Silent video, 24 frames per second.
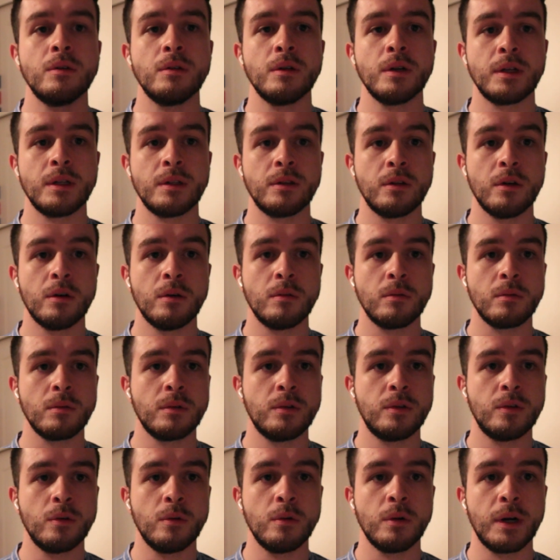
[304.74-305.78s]
and I don't
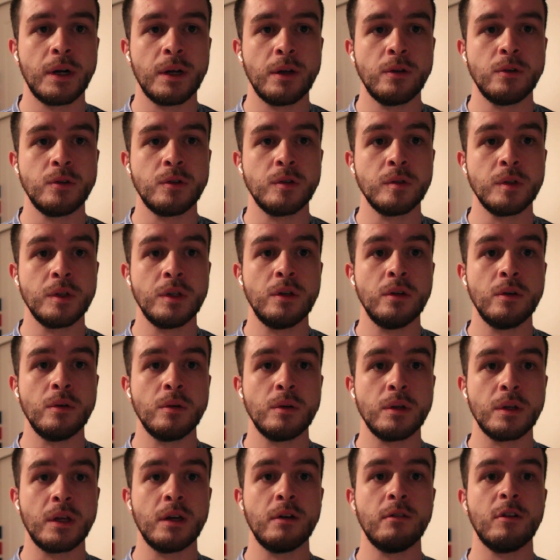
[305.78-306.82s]
do what I usually do
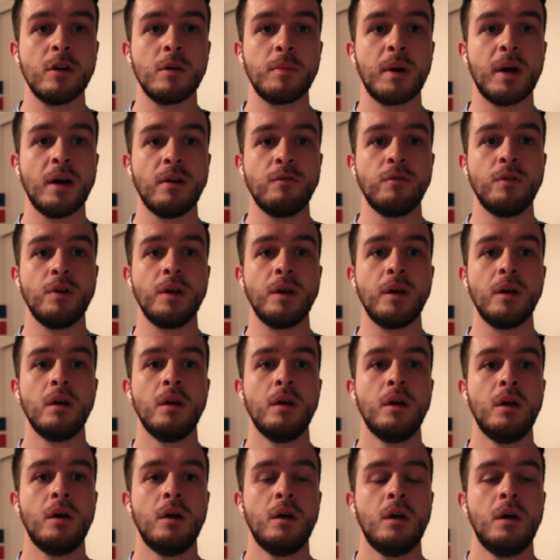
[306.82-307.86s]
and give up halfway
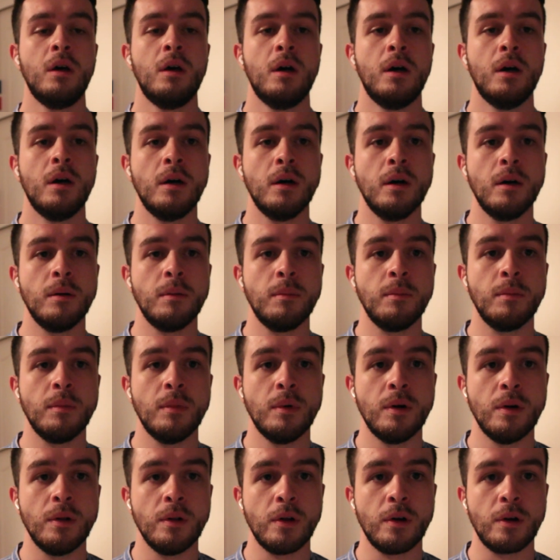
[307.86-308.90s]

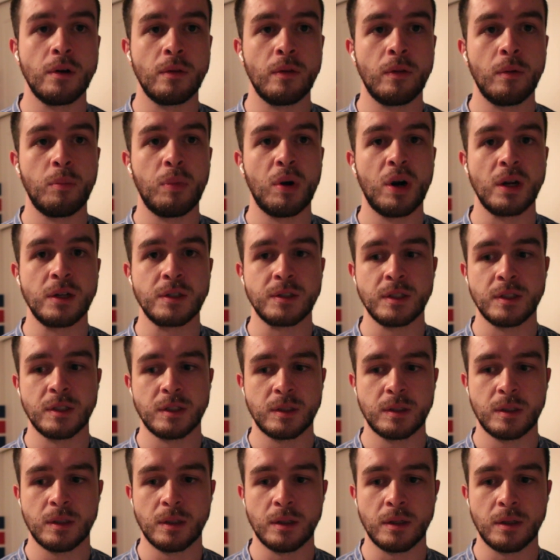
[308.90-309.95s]
along the
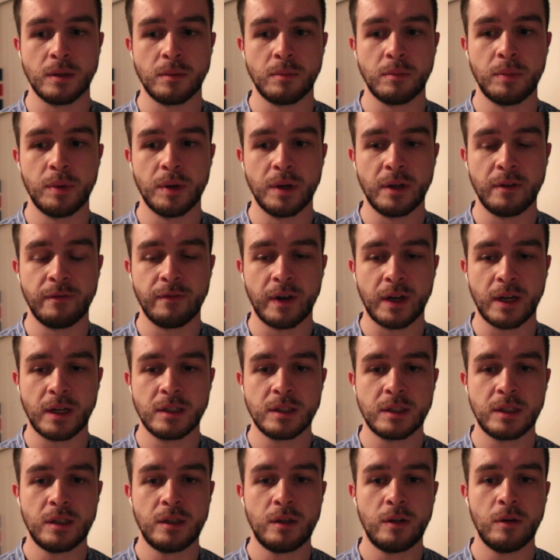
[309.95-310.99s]
process, but if I
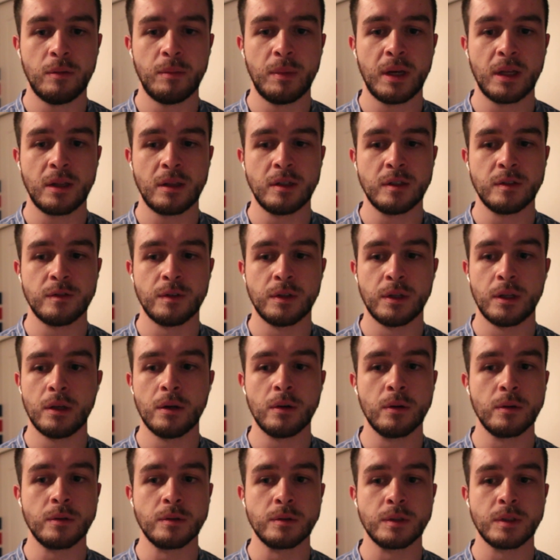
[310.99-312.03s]
continue to make these
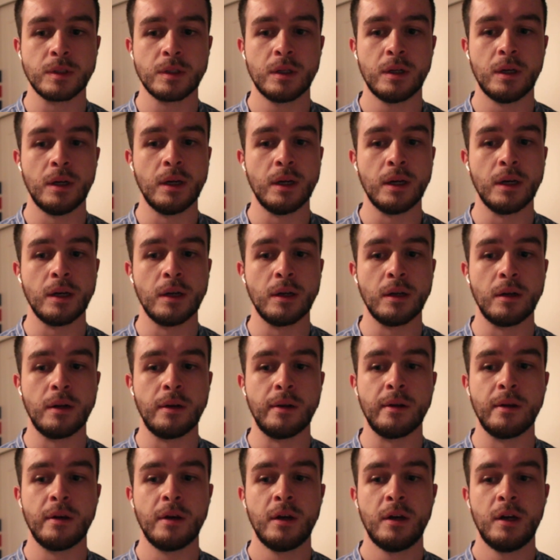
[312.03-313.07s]
videos
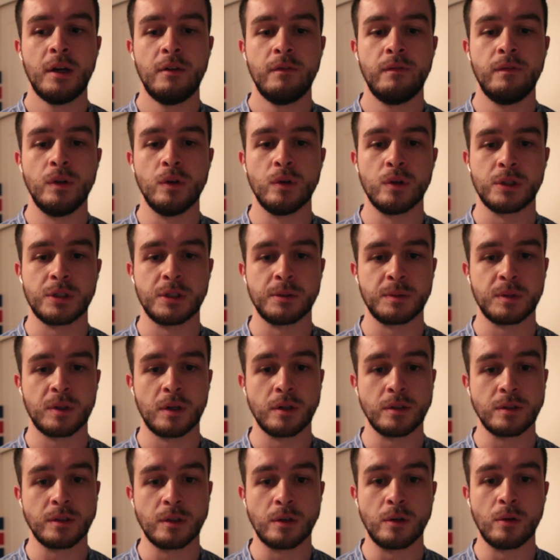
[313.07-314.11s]
and viewership
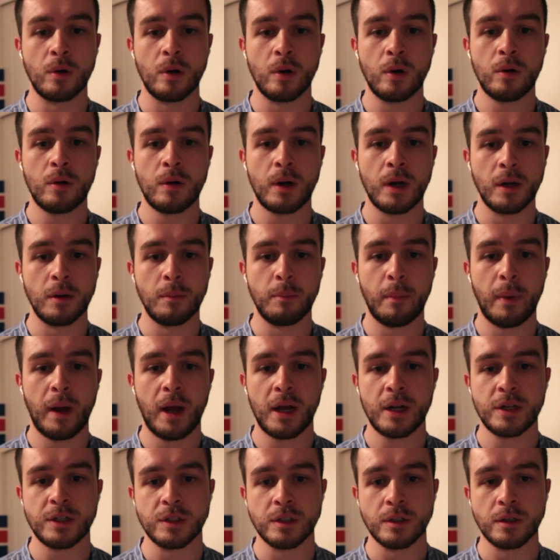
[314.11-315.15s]
starts to grow, I
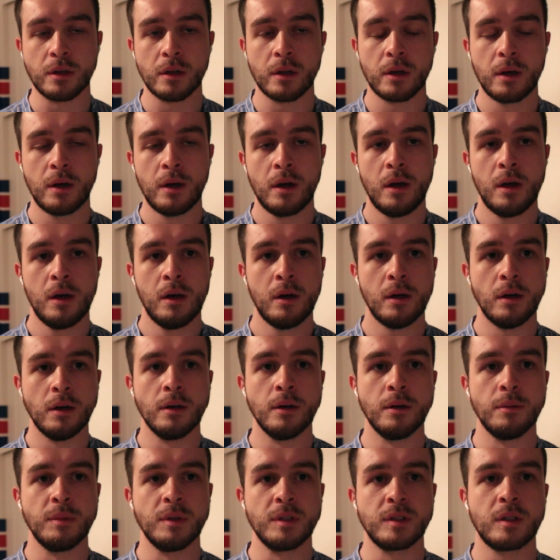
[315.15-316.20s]
imagine
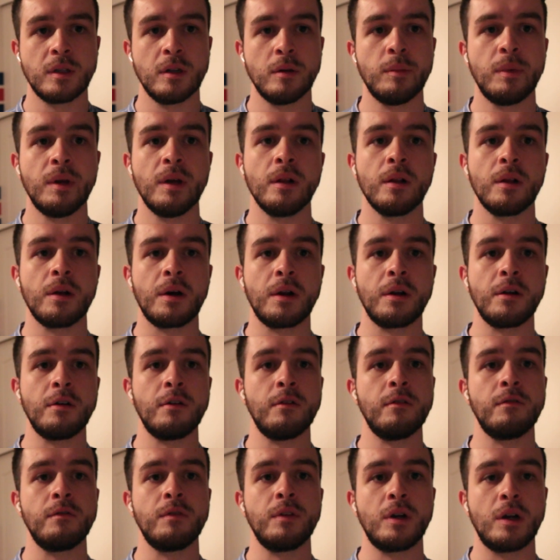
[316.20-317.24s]
it's going to be a lot
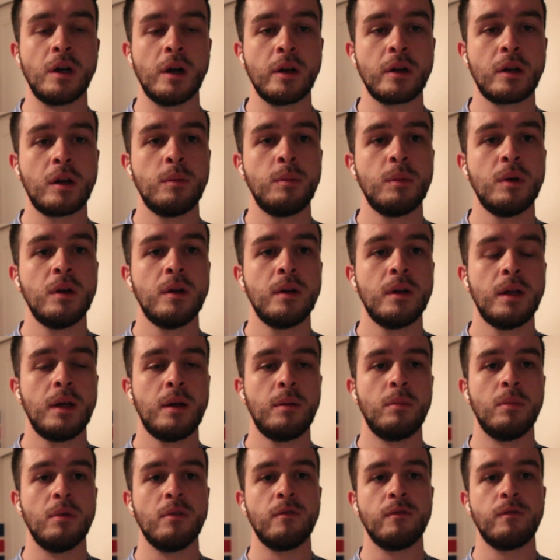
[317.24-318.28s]
of the gun community
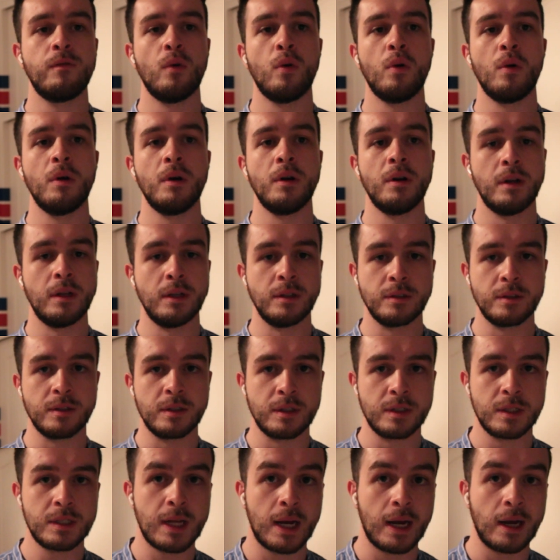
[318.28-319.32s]
before it is the
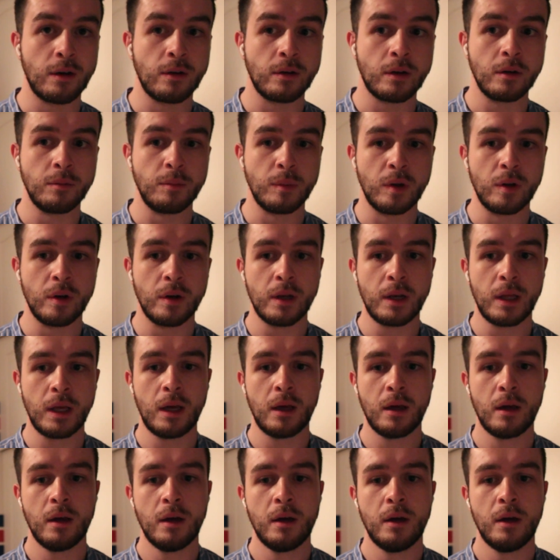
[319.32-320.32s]
style community.